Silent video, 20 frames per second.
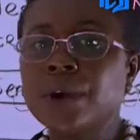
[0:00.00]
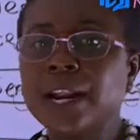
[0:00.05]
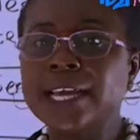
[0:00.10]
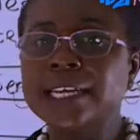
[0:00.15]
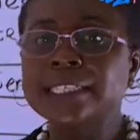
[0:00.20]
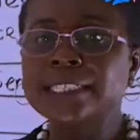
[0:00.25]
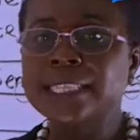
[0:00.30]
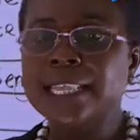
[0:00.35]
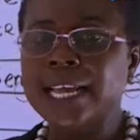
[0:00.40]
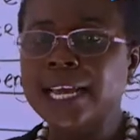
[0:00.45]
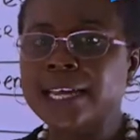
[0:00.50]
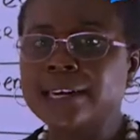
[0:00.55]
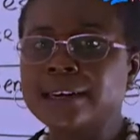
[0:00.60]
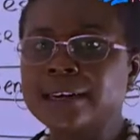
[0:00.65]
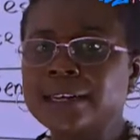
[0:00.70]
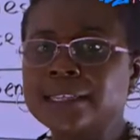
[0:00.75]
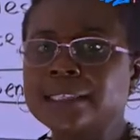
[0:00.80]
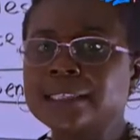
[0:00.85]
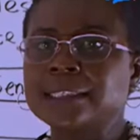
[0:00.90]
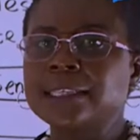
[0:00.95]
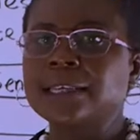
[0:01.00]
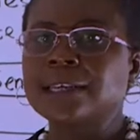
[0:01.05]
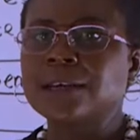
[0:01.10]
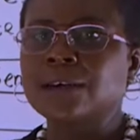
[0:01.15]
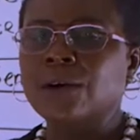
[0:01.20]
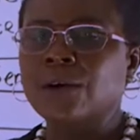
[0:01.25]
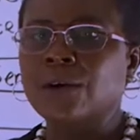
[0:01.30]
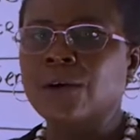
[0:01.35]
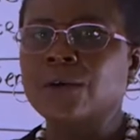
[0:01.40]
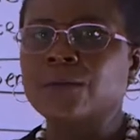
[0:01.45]
write the address
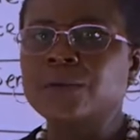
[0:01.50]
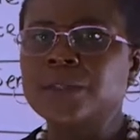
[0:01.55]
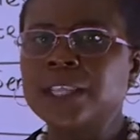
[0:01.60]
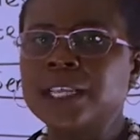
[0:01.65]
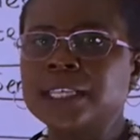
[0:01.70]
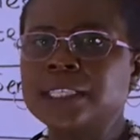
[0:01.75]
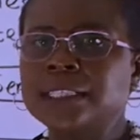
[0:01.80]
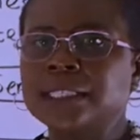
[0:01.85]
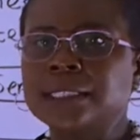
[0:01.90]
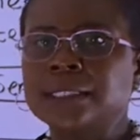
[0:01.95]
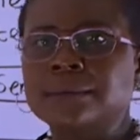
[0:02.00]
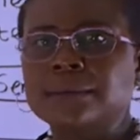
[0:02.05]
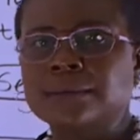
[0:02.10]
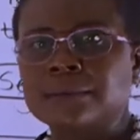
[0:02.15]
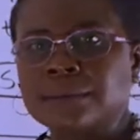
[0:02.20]
of this?